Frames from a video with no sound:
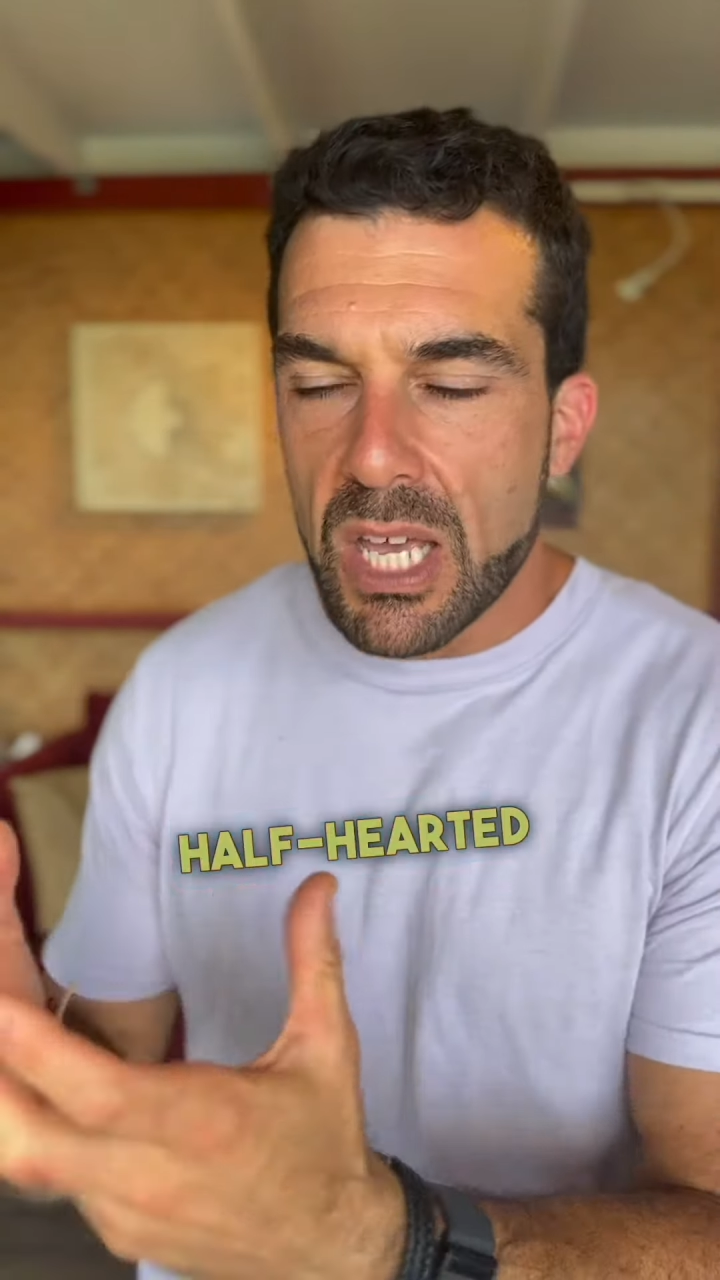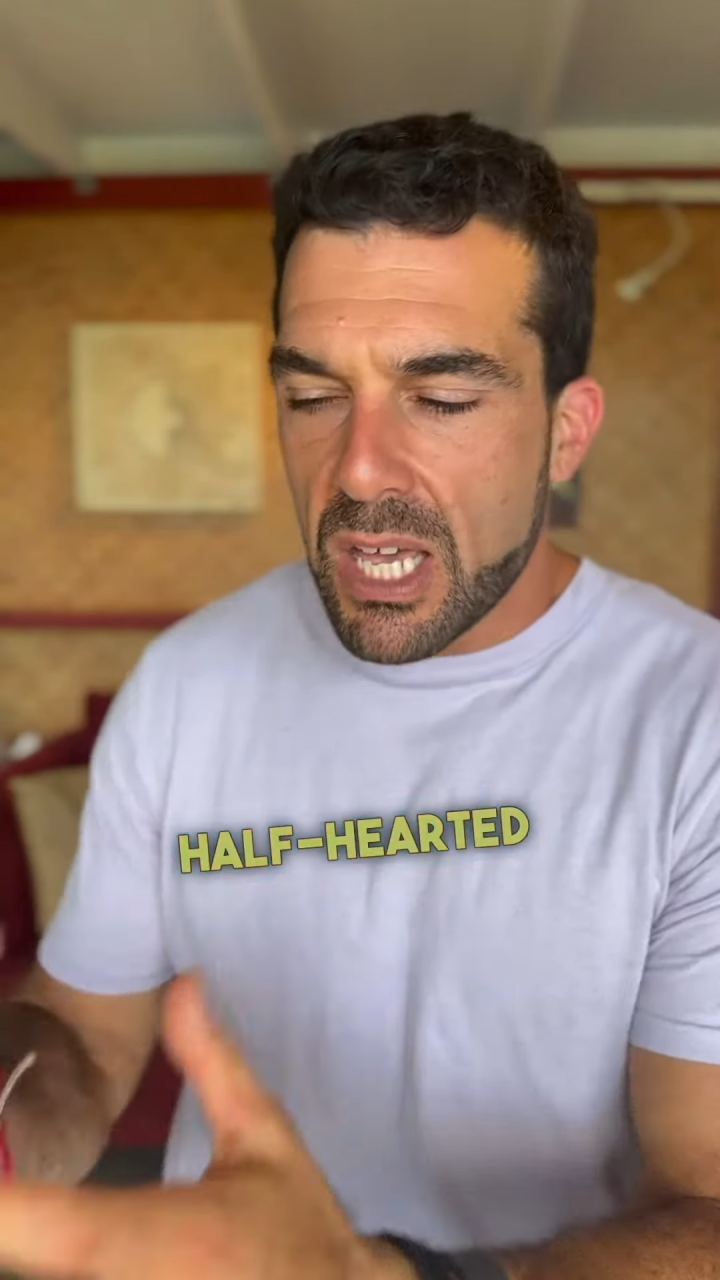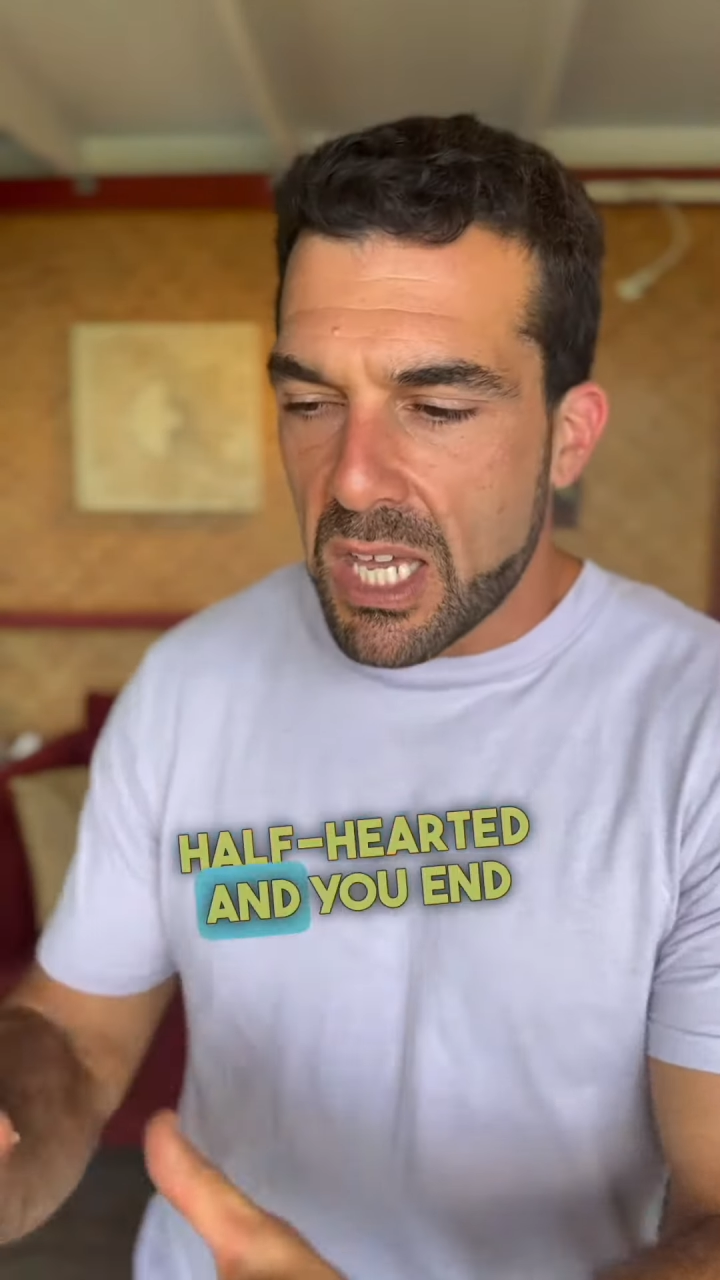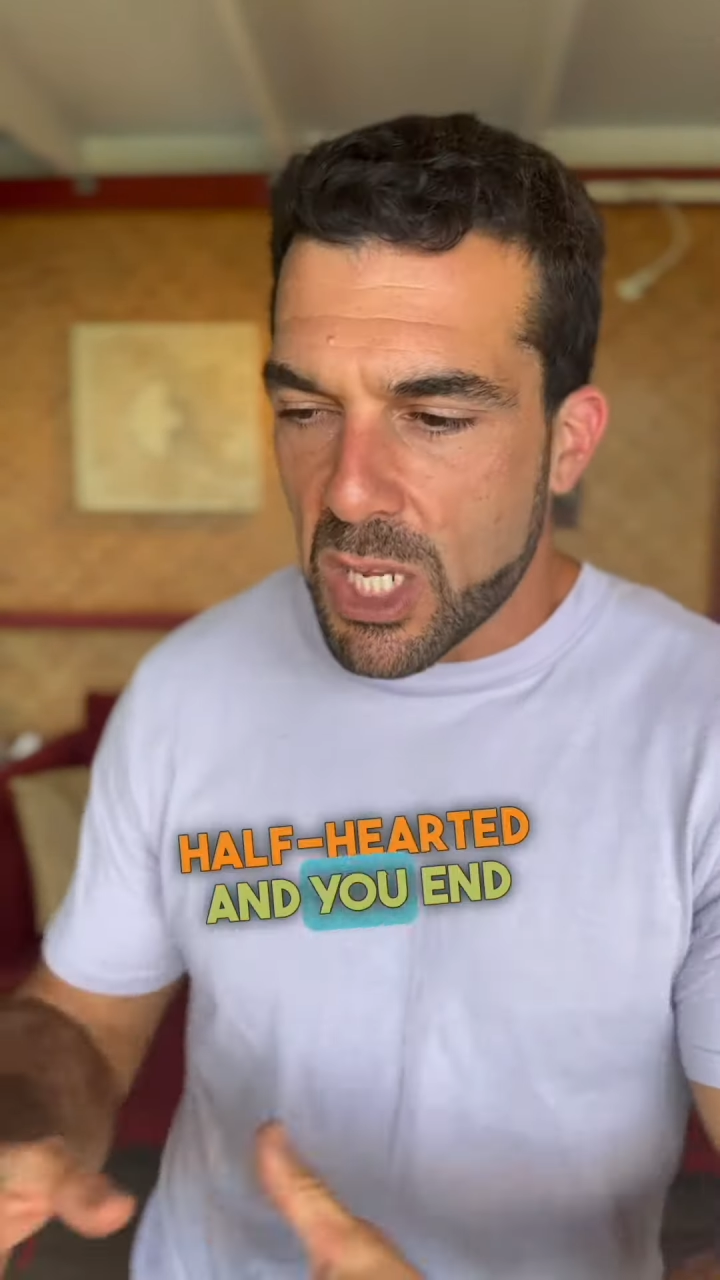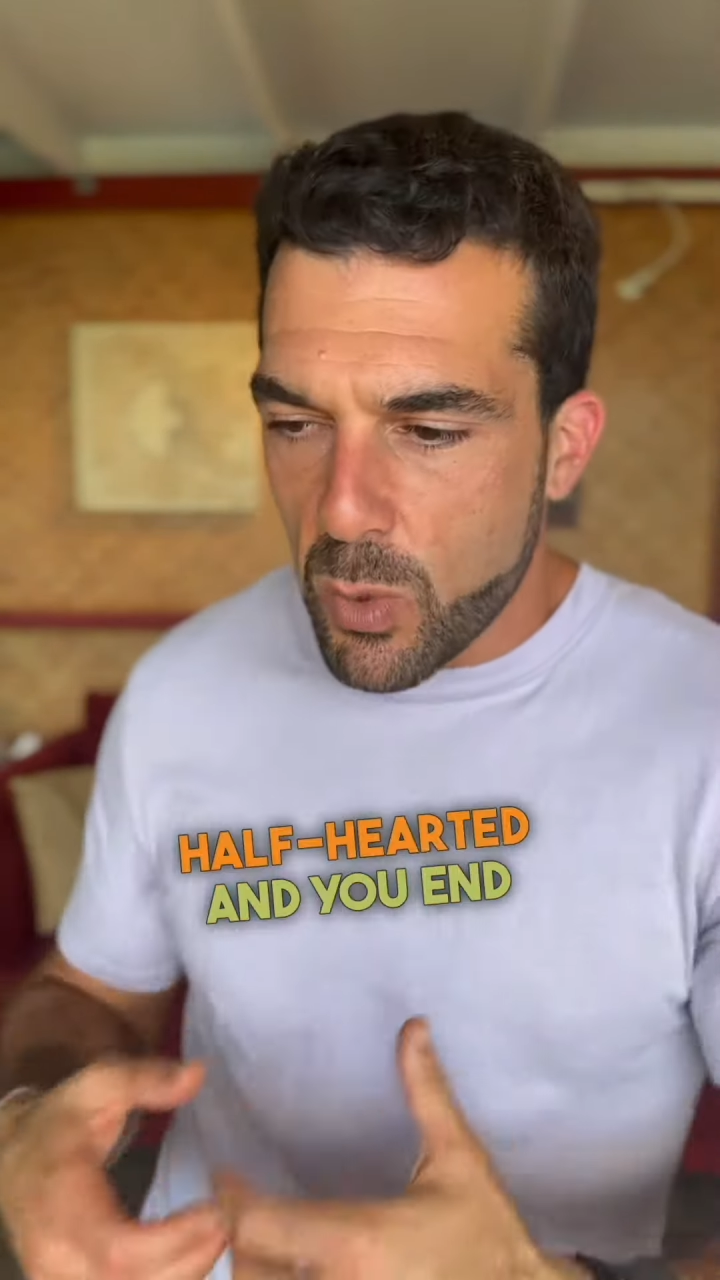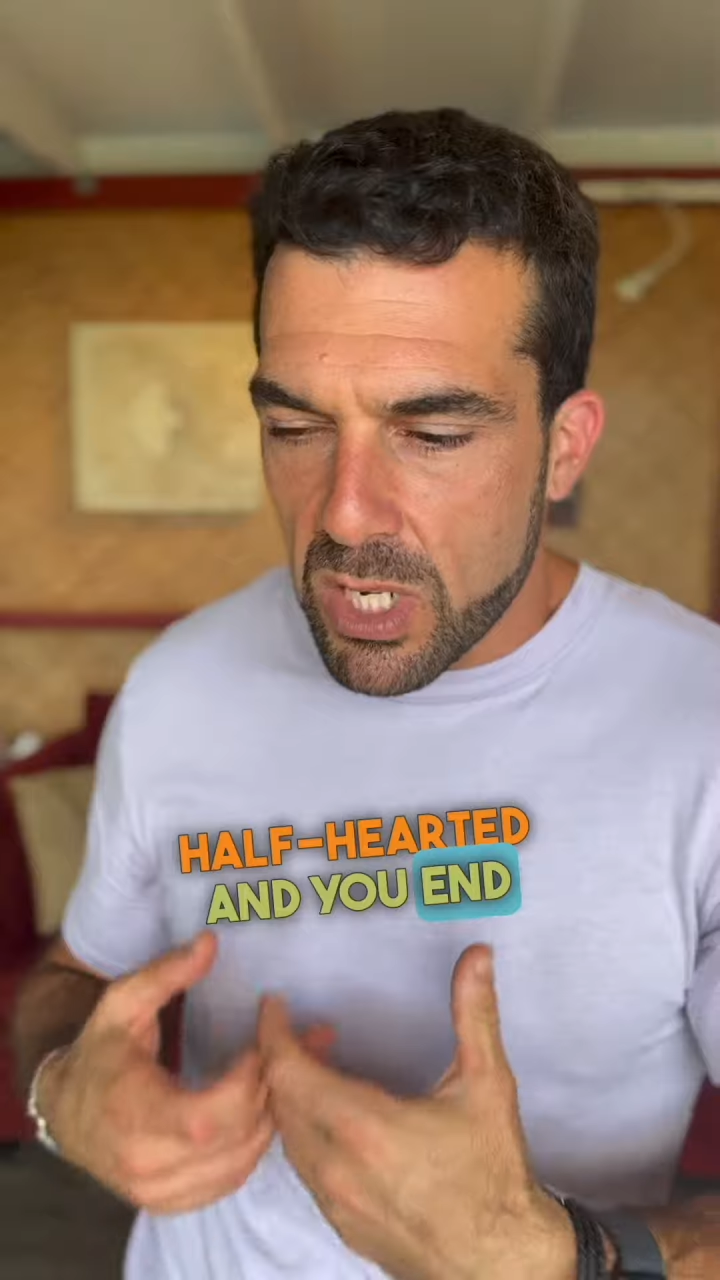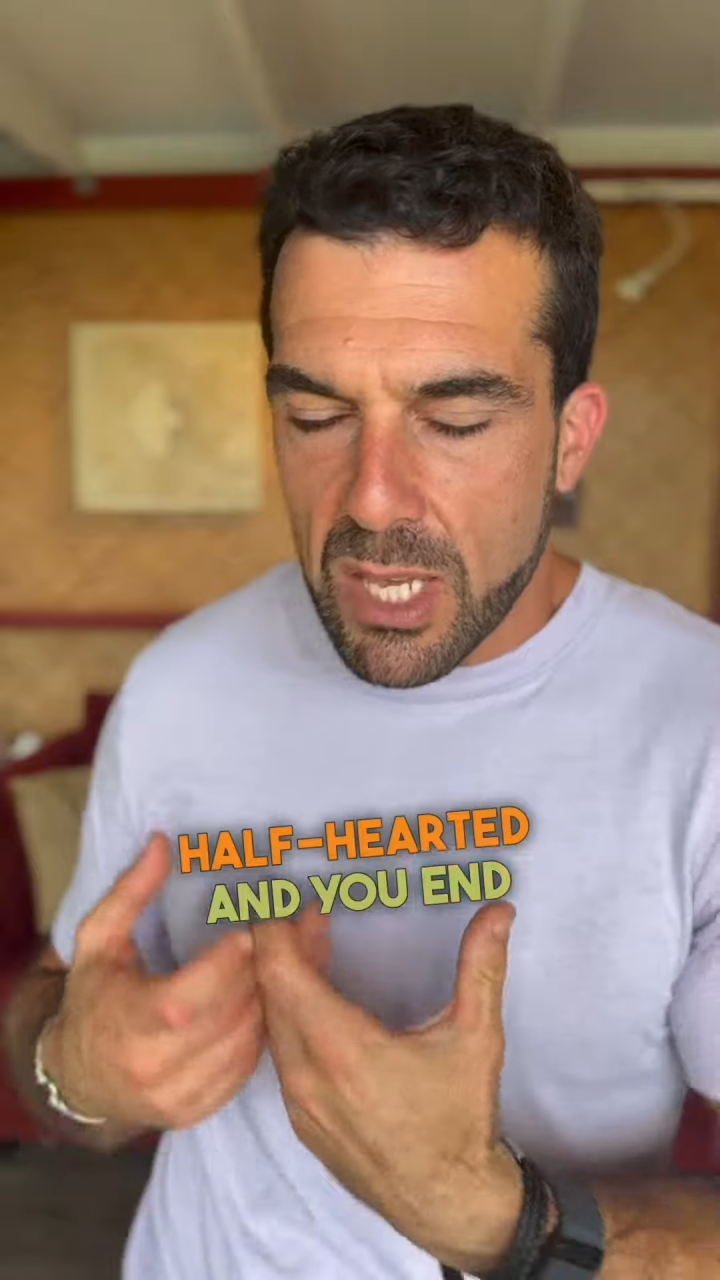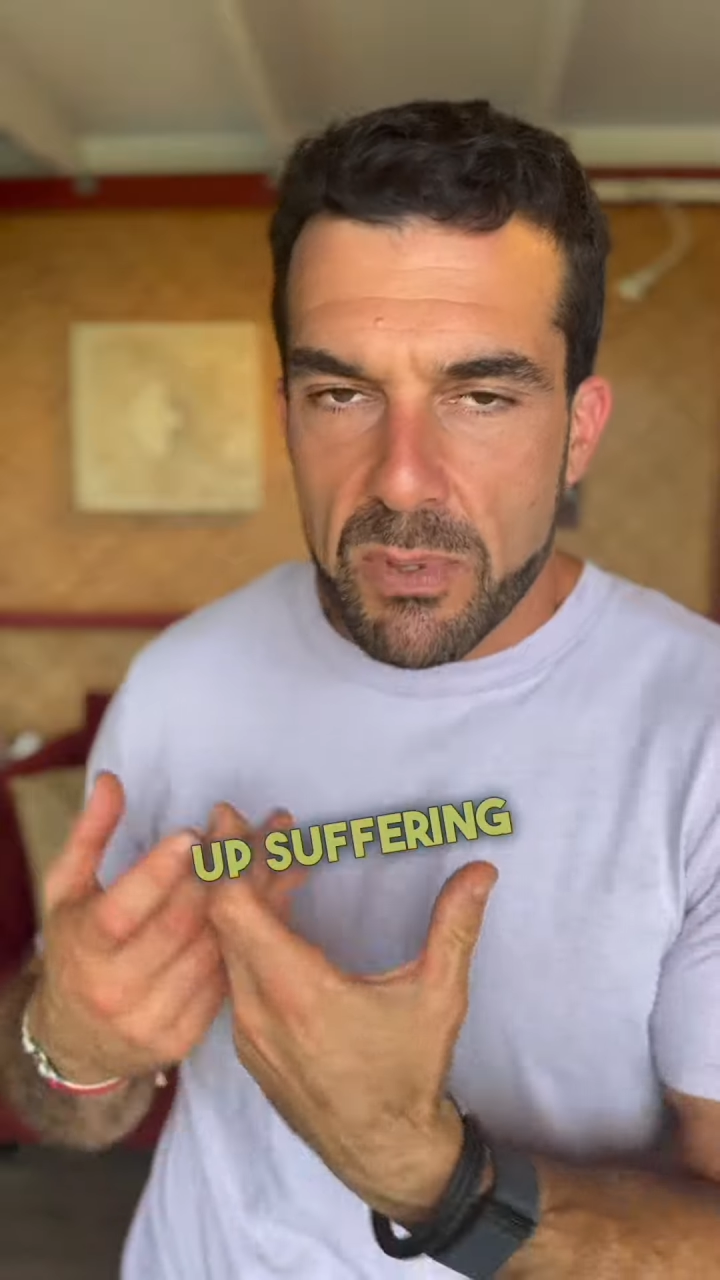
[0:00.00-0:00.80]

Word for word: and you end up